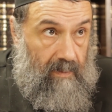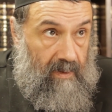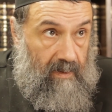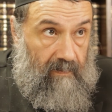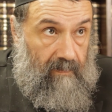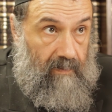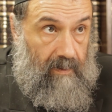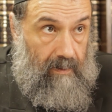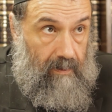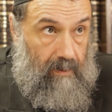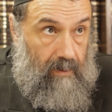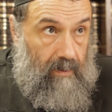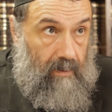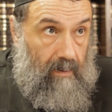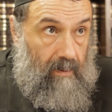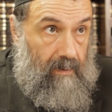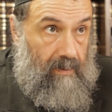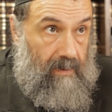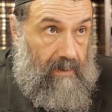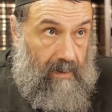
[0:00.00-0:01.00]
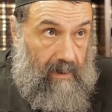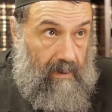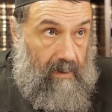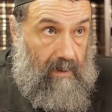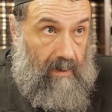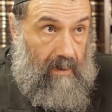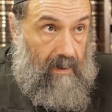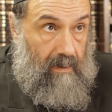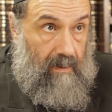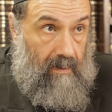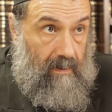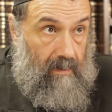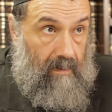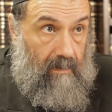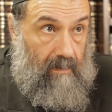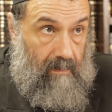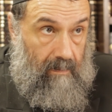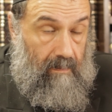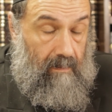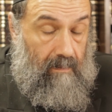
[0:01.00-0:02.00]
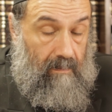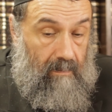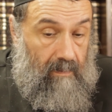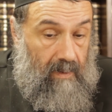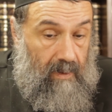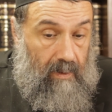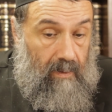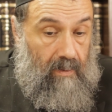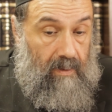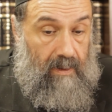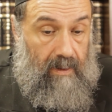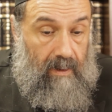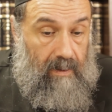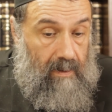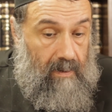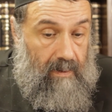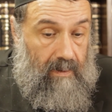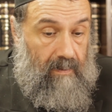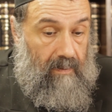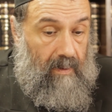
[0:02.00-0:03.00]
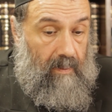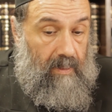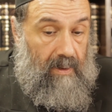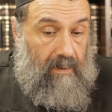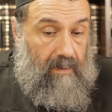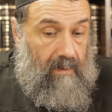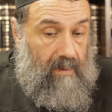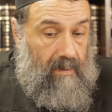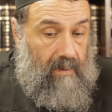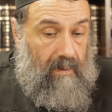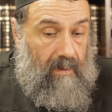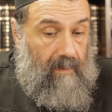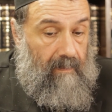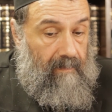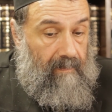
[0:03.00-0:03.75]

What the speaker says: different shuls and then used and distributed